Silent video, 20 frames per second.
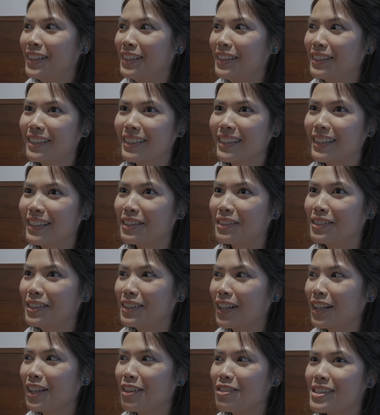this is a little
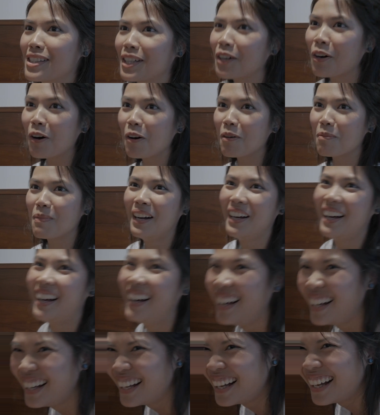close to
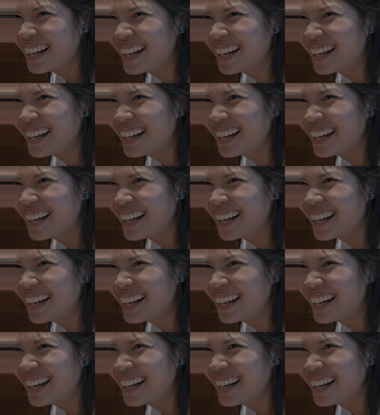home.